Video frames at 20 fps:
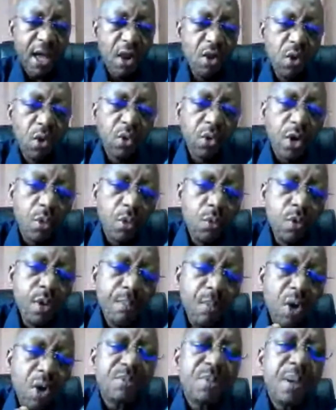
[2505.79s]
Look, we
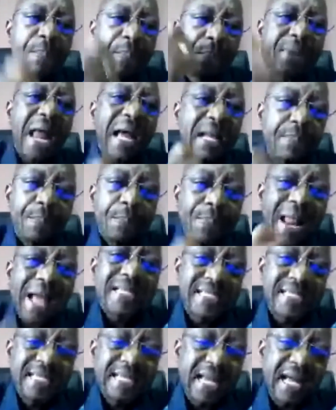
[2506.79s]
must be
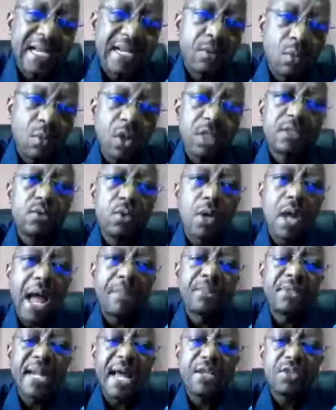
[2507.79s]
practical. What
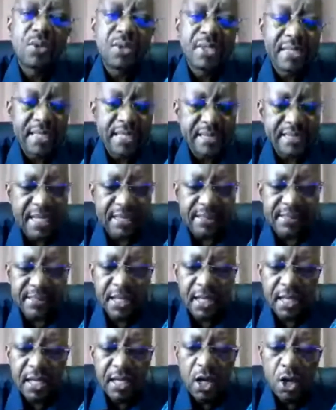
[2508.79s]
I'm trying to say is that
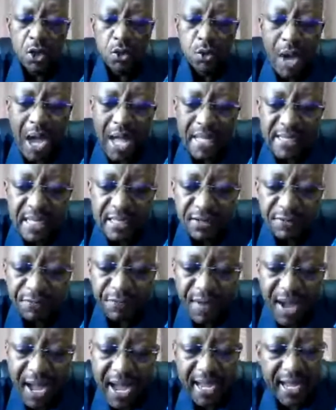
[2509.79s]
you
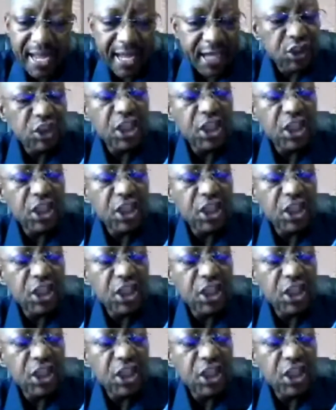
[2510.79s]
identify a